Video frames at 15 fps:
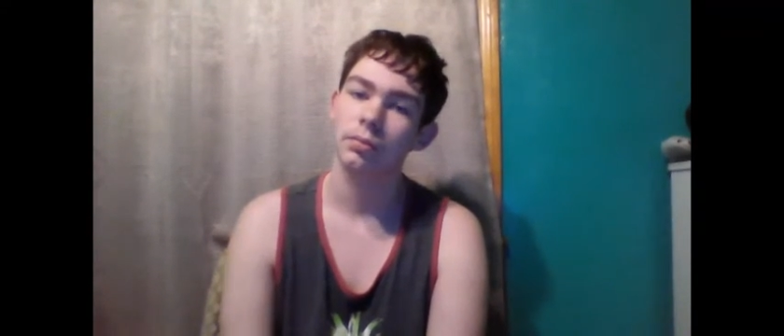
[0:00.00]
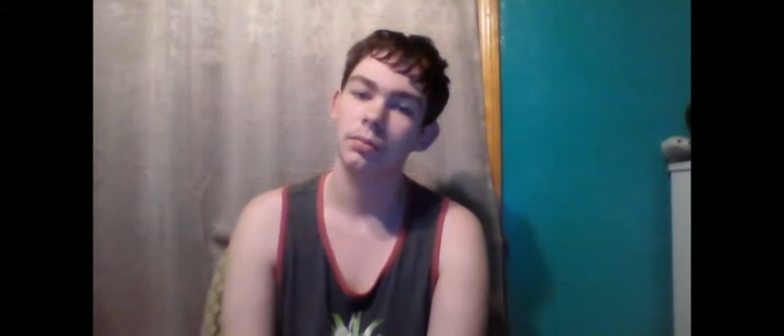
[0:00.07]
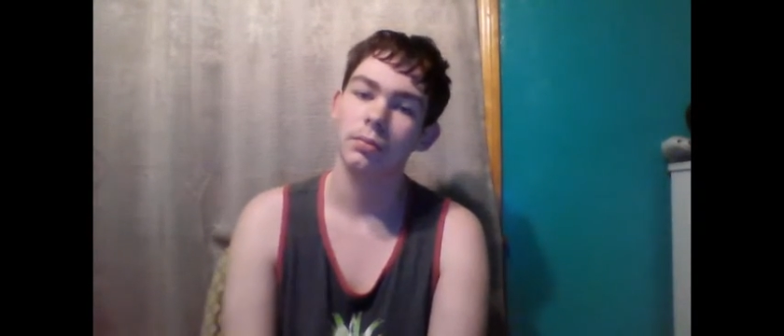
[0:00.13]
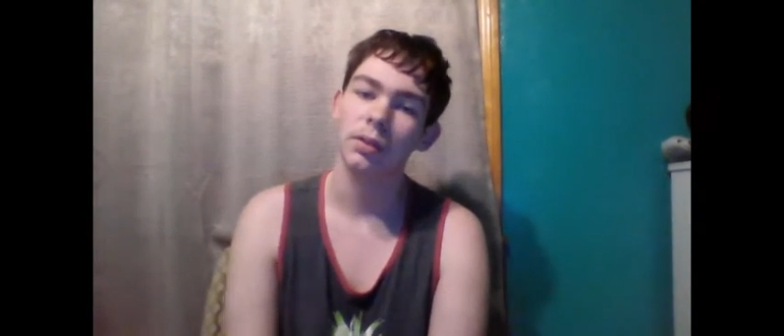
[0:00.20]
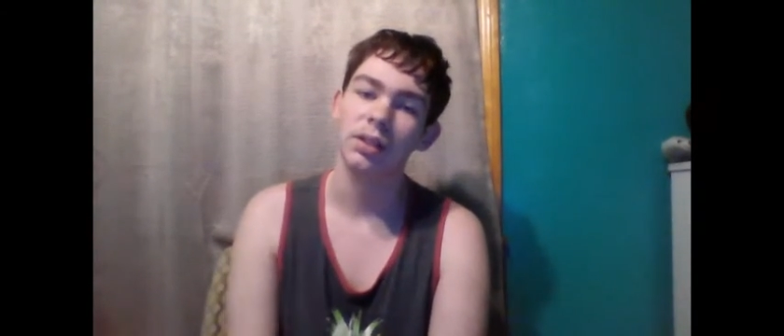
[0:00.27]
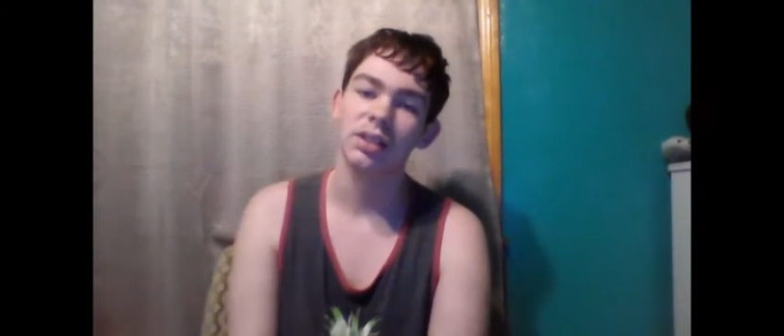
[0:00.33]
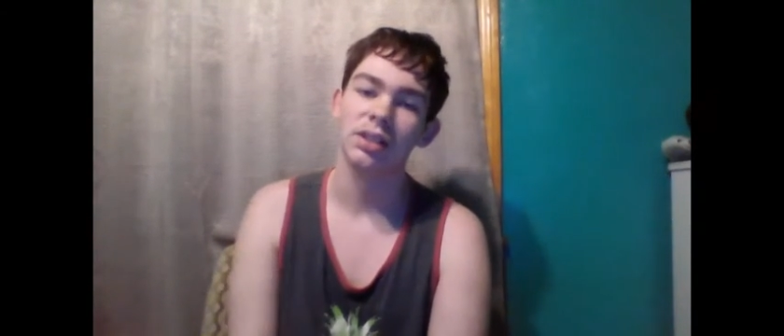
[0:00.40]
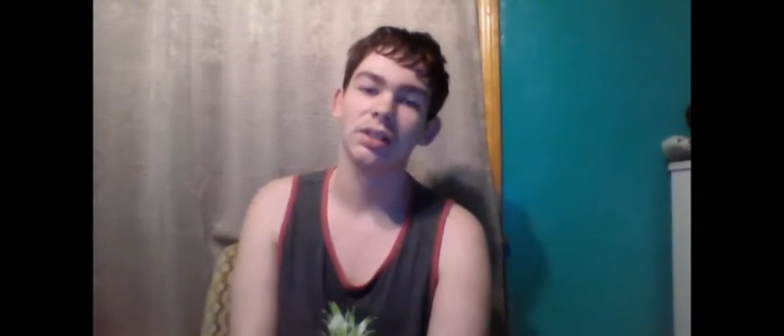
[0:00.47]

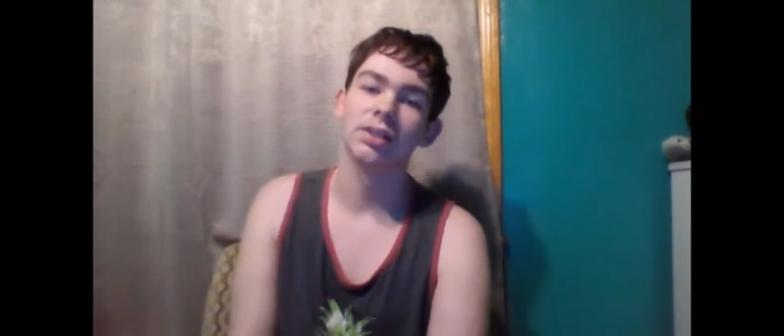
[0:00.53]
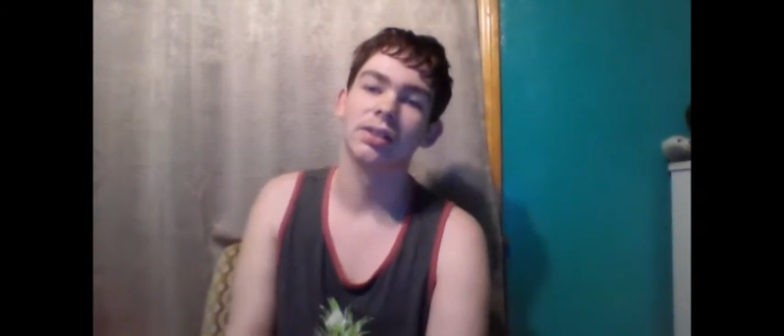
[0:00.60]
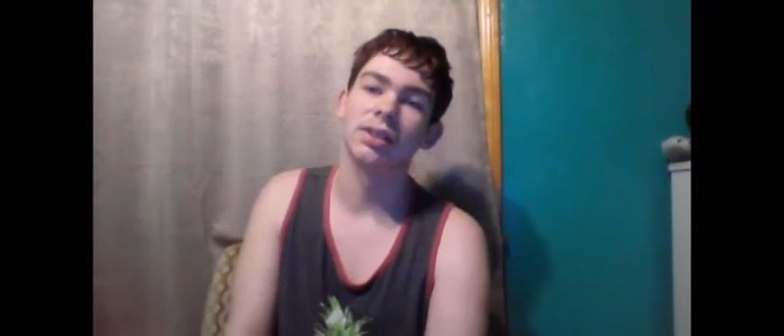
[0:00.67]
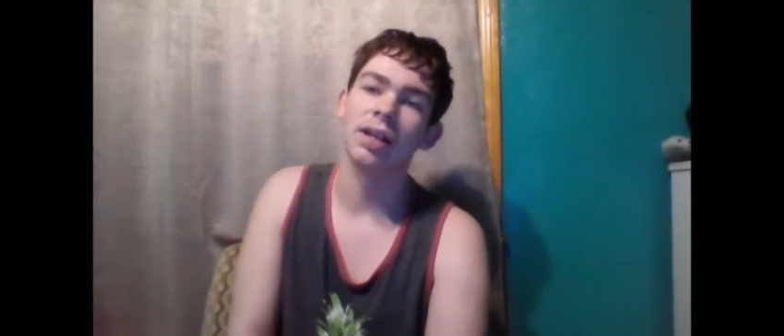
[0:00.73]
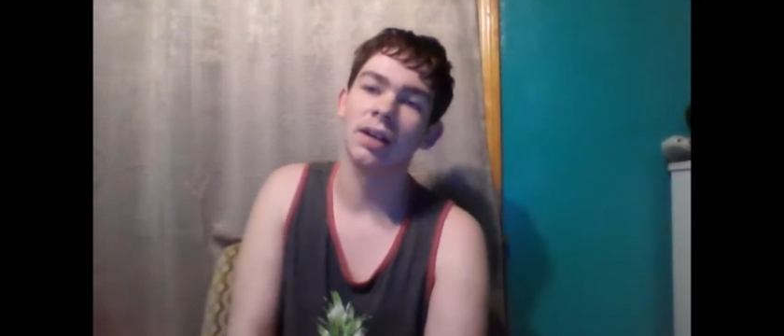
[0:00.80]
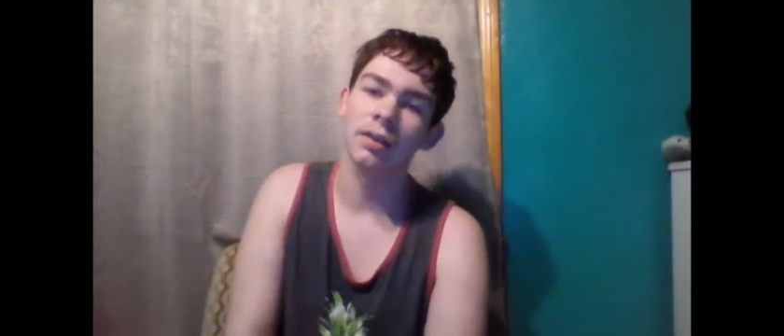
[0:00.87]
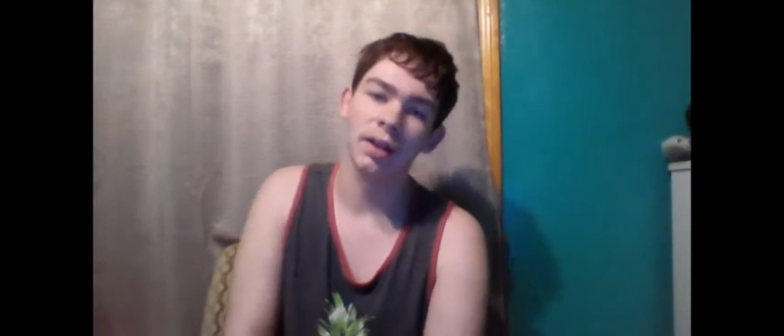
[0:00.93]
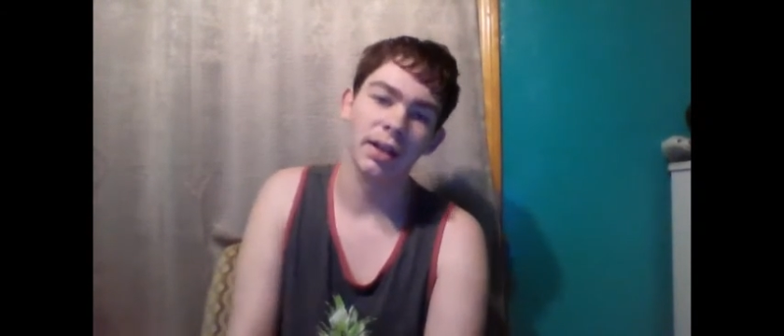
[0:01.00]
because it'll
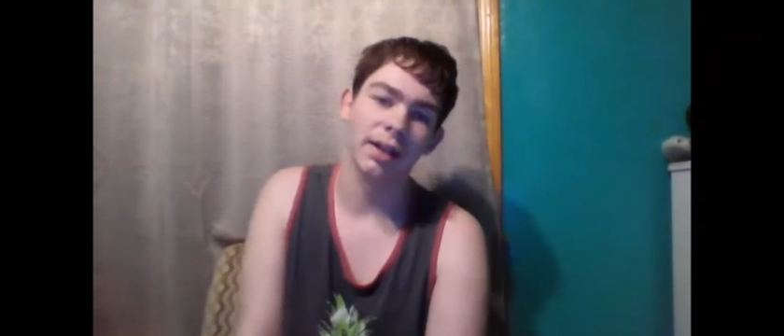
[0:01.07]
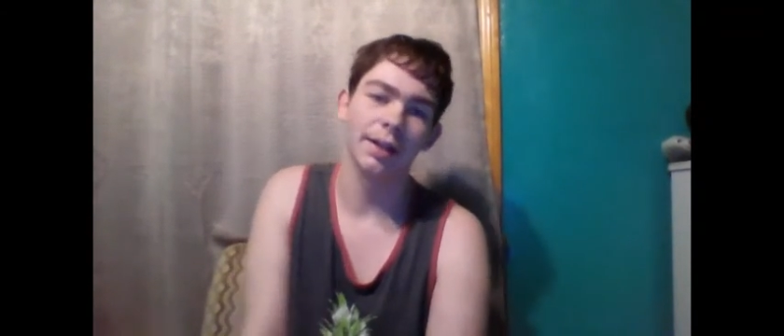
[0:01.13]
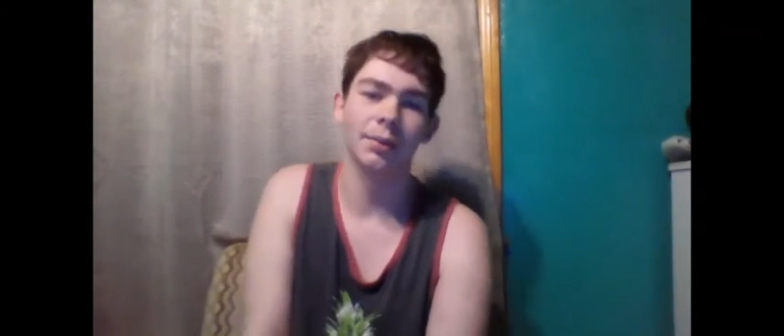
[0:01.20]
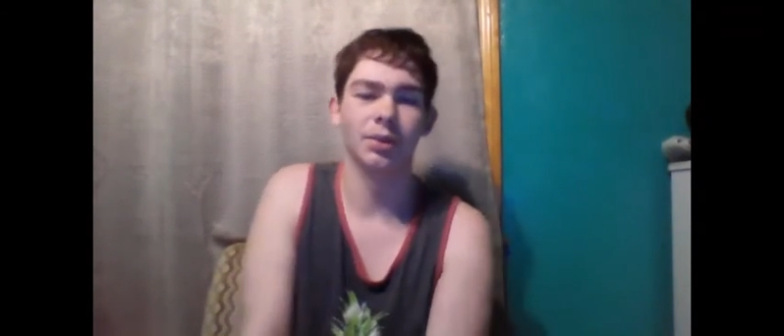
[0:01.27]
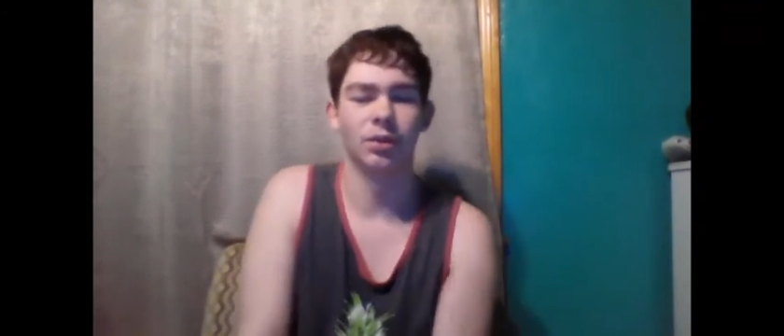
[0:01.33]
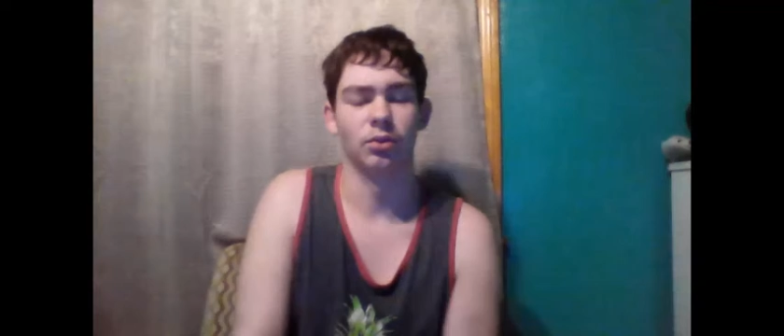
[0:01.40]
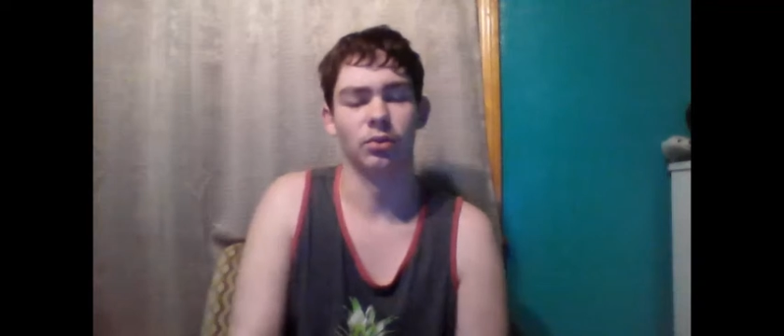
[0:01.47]
sound like it was